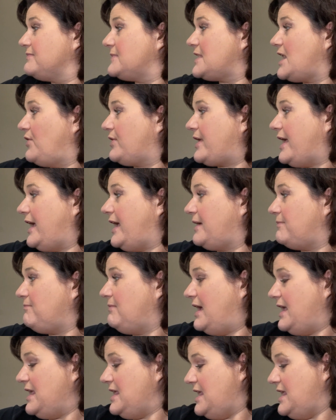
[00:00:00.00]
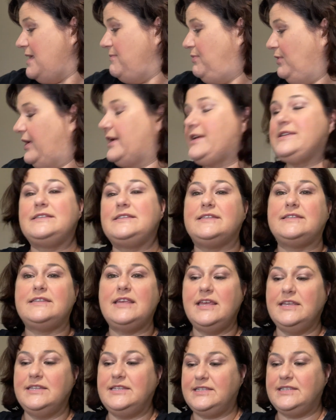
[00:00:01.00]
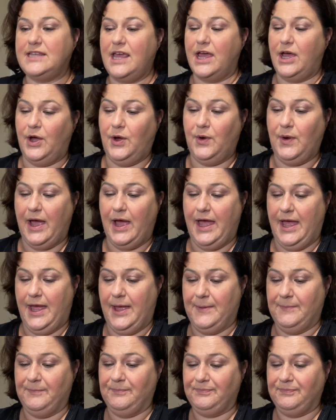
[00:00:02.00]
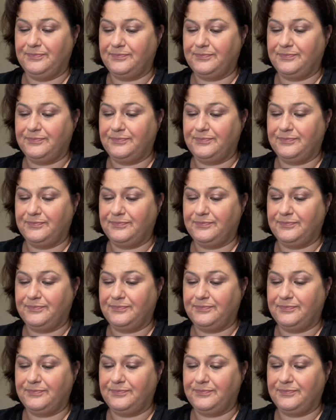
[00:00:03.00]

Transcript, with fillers: Okay, my ebooks. So um,